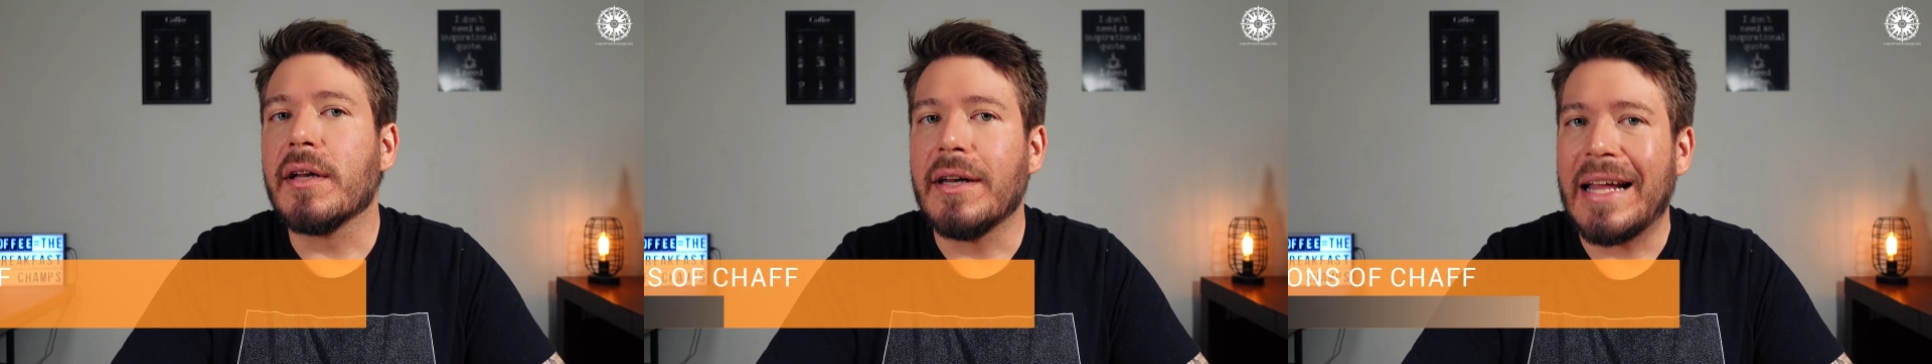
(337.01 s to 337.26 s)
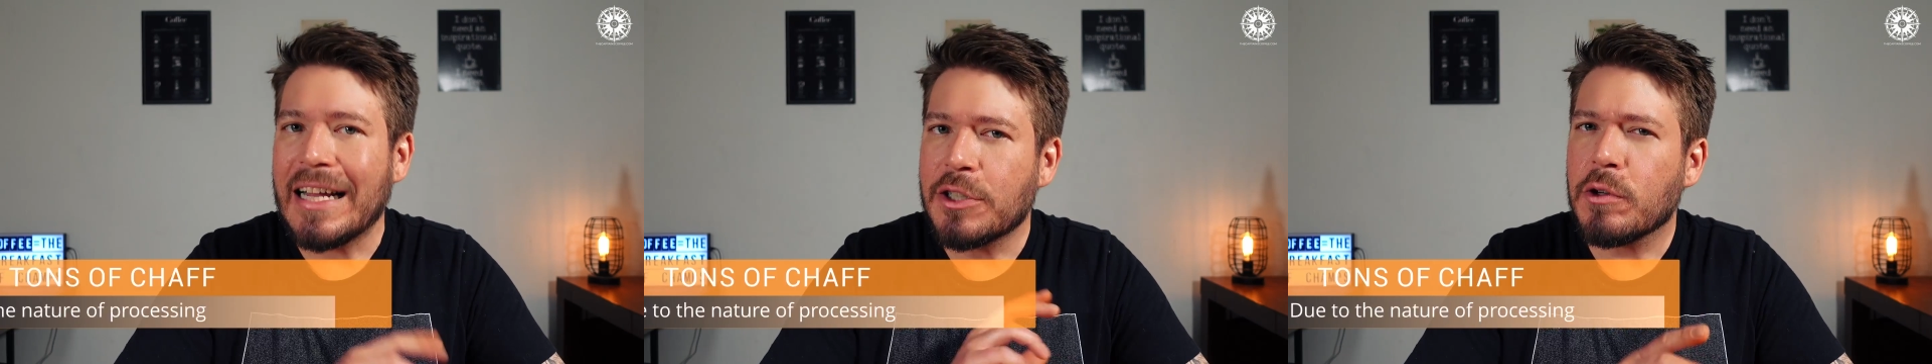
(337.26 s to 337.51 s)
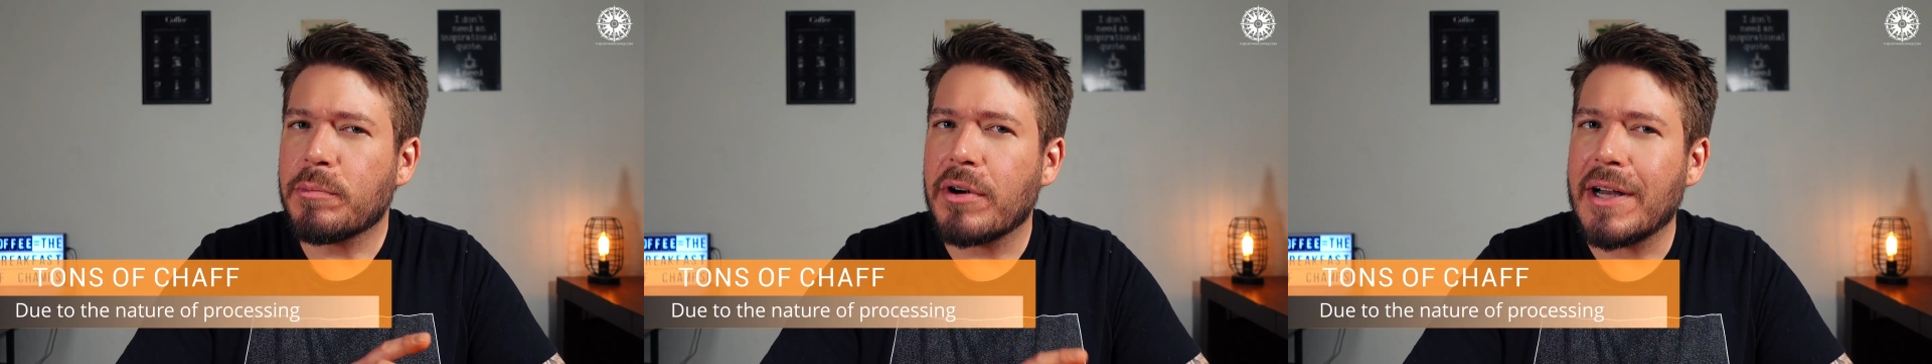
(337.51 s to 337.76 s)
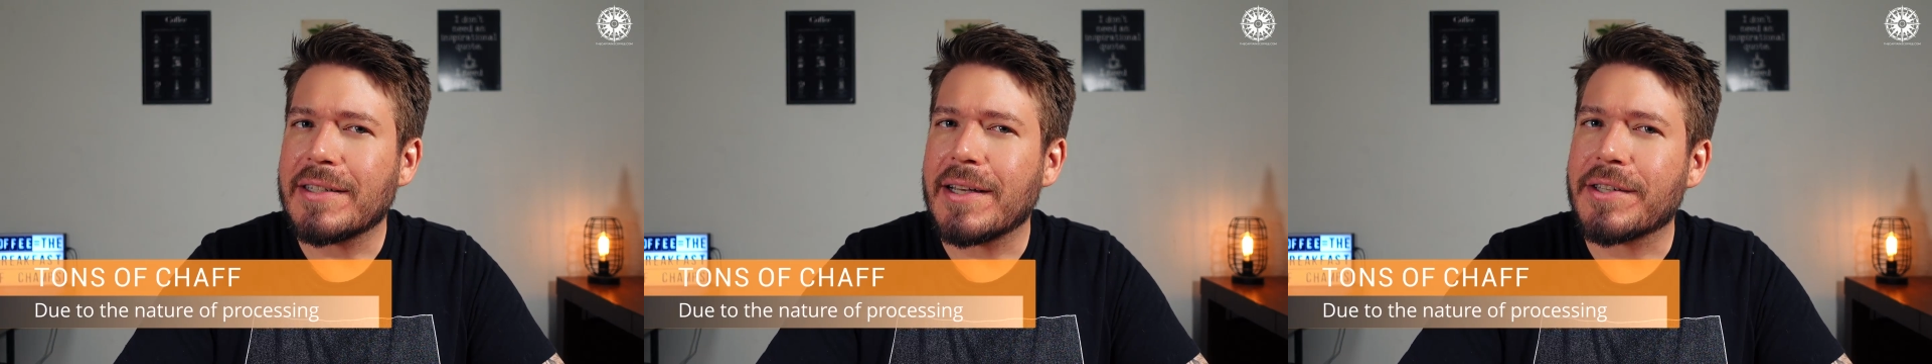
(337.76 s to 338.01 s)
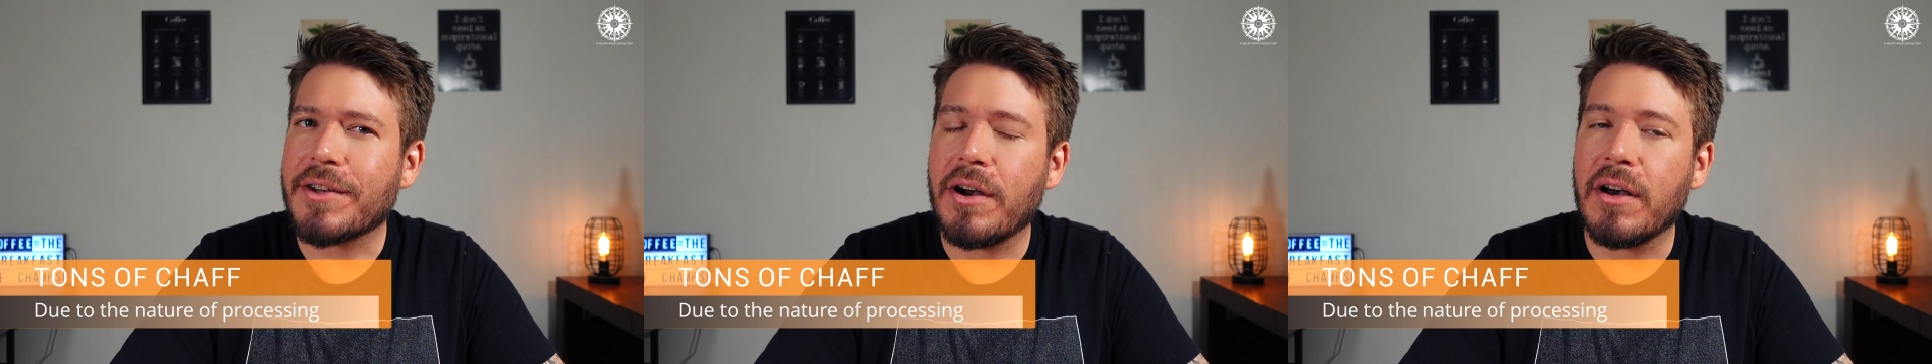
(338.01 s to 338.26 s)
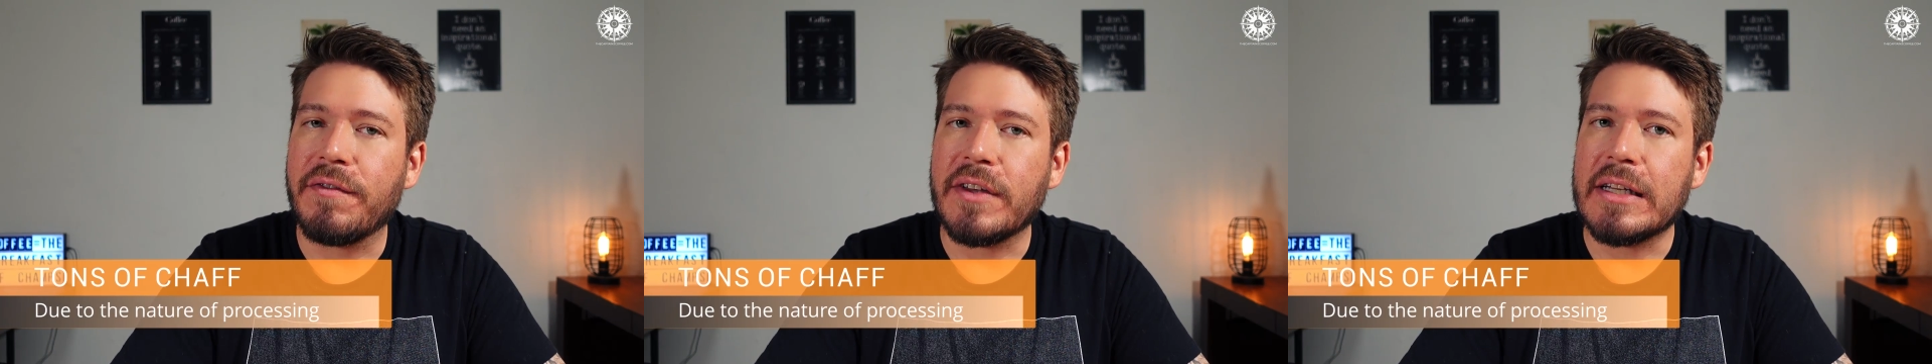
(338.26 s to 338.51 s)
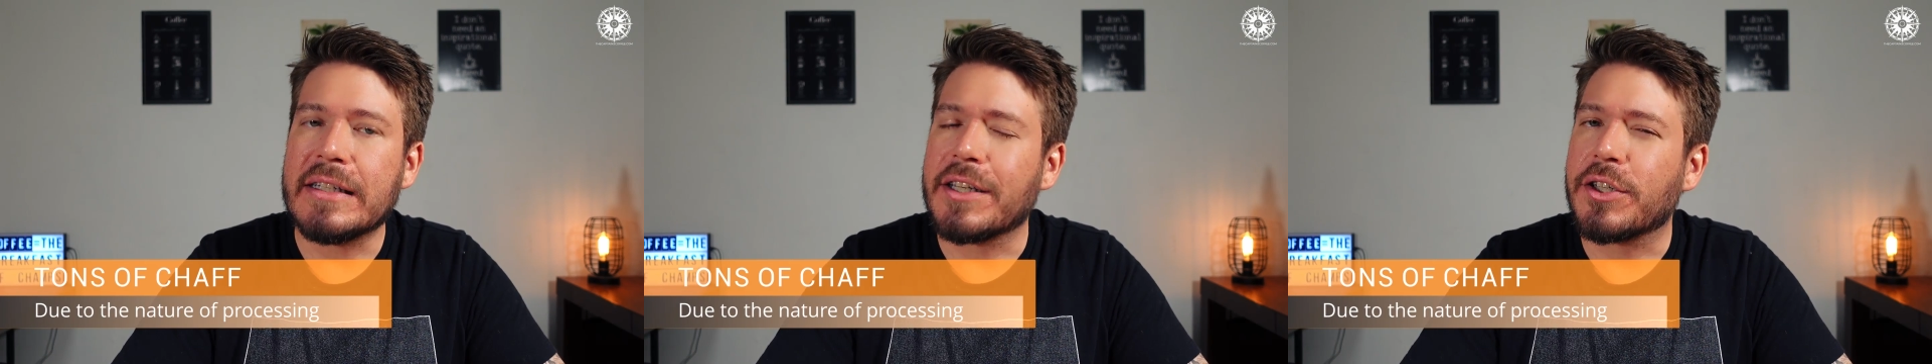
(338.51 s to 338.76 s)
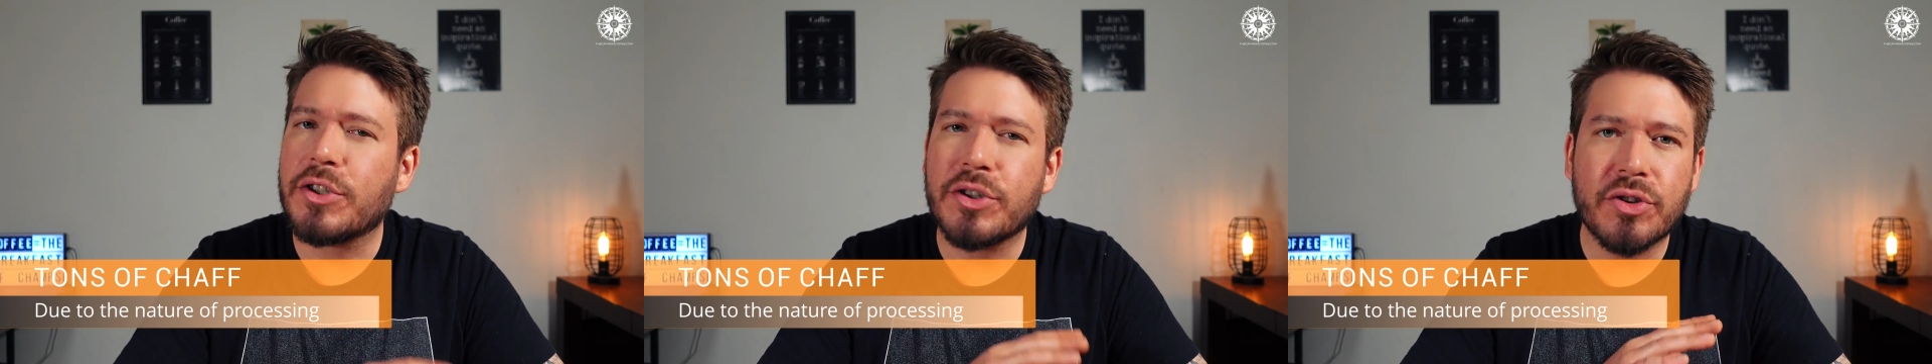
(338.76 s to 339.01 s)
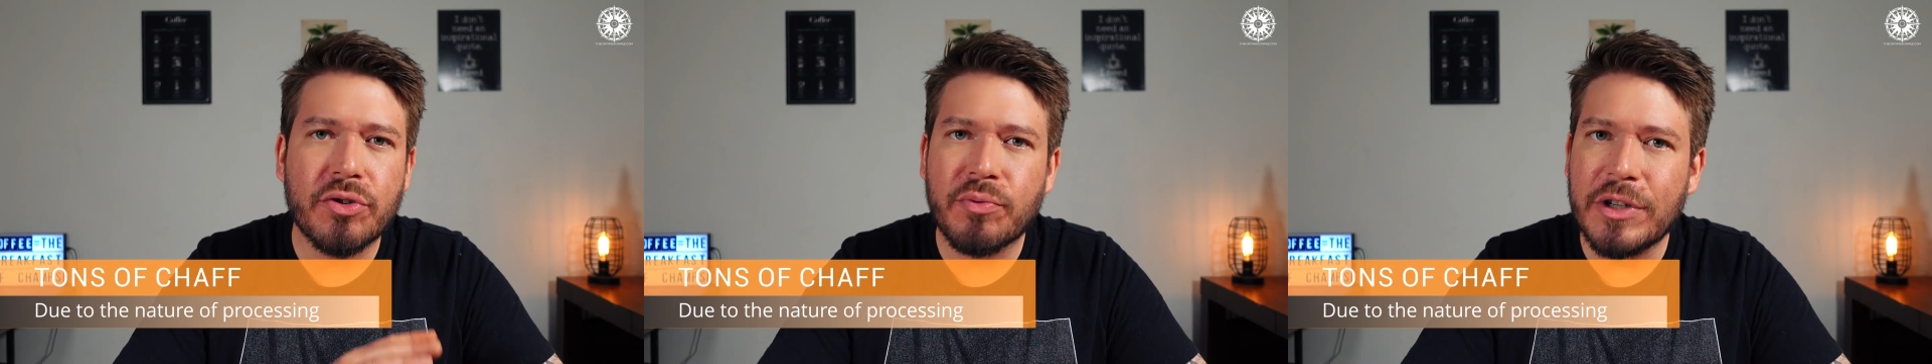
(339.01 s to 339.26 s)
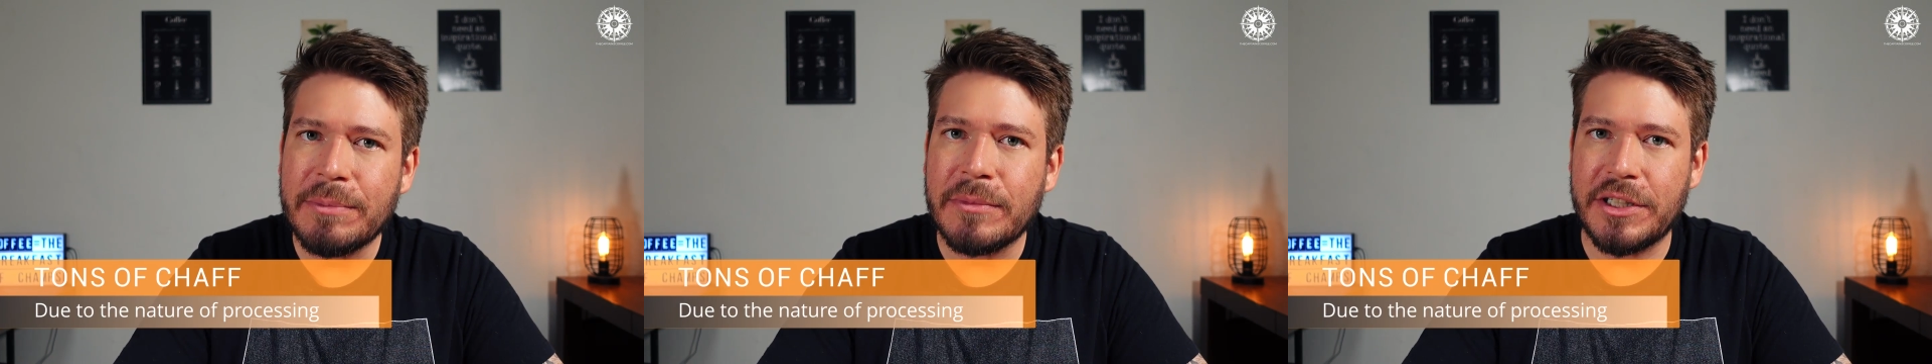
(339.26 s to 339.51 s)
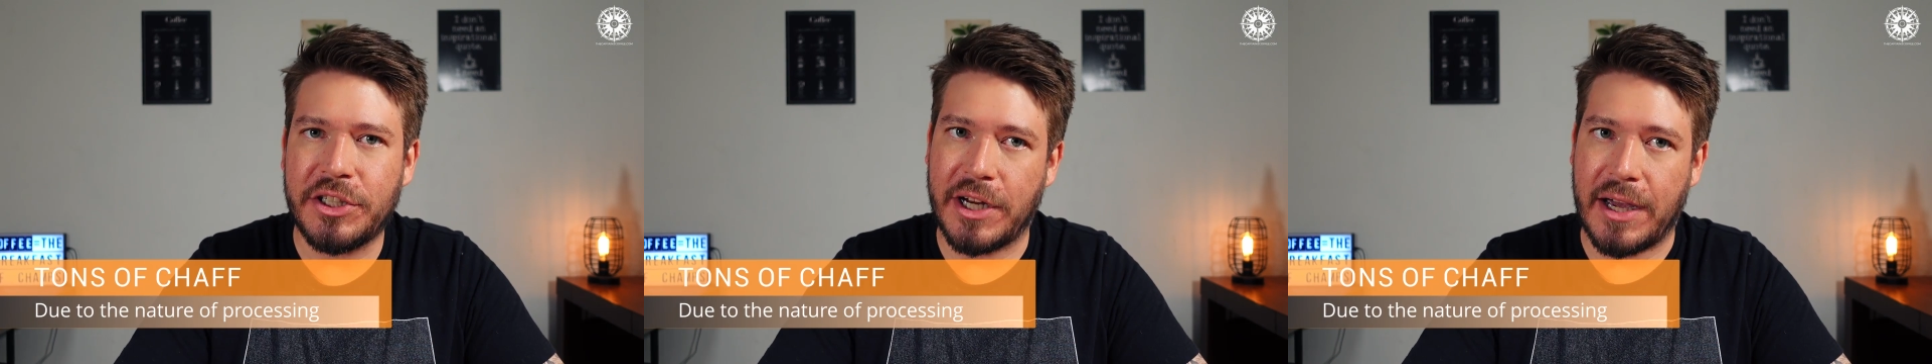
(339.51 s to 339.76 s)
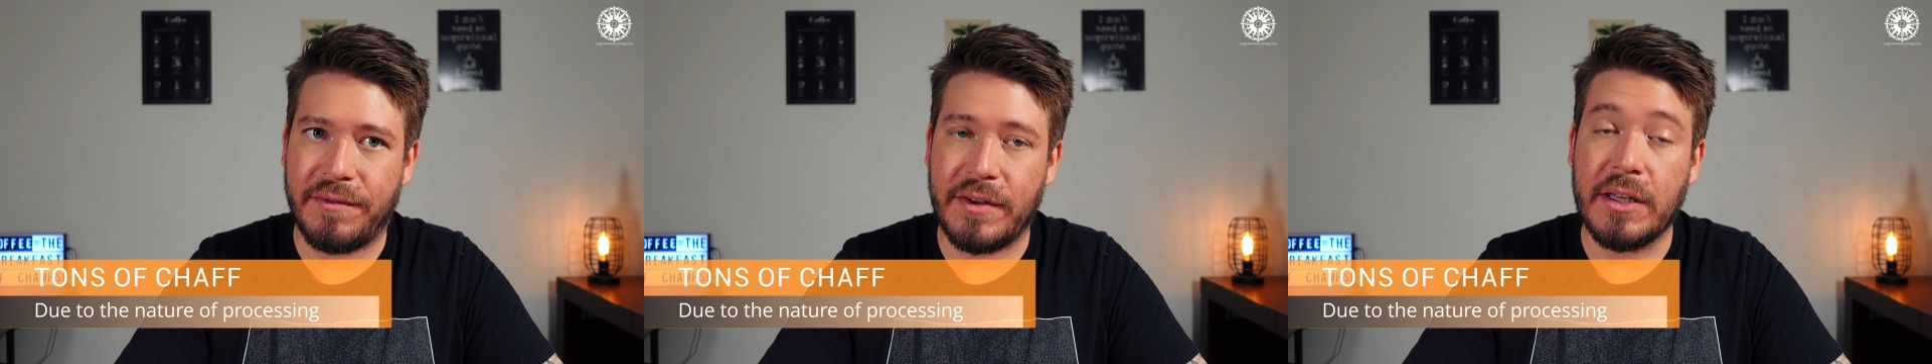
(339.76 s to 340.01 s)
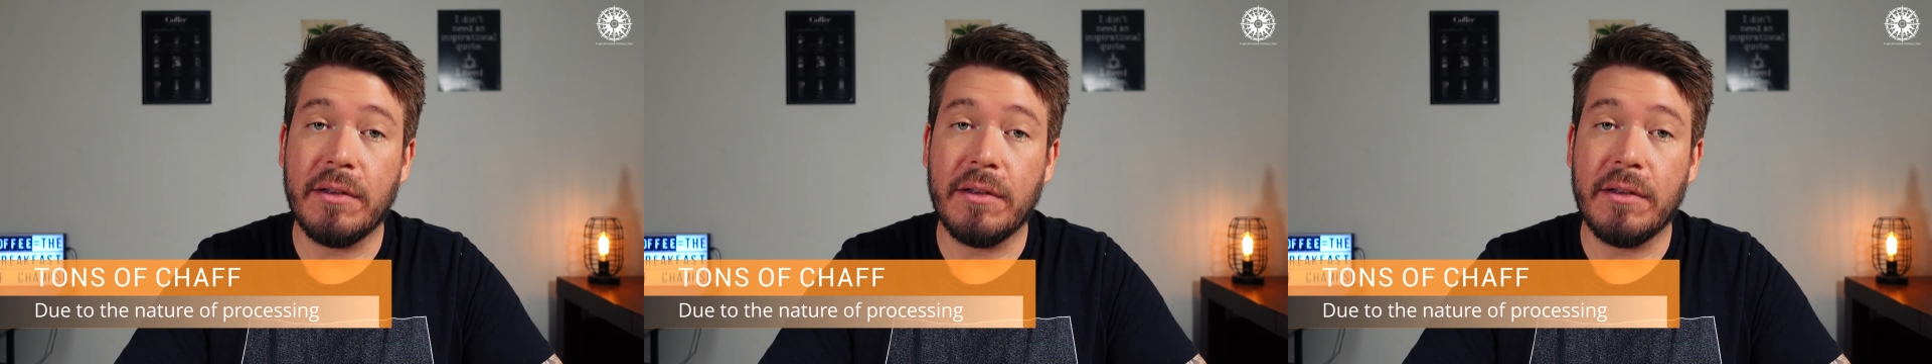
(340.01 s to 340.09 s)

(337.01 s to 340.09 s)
Natural processed coffee is extremely chaffy.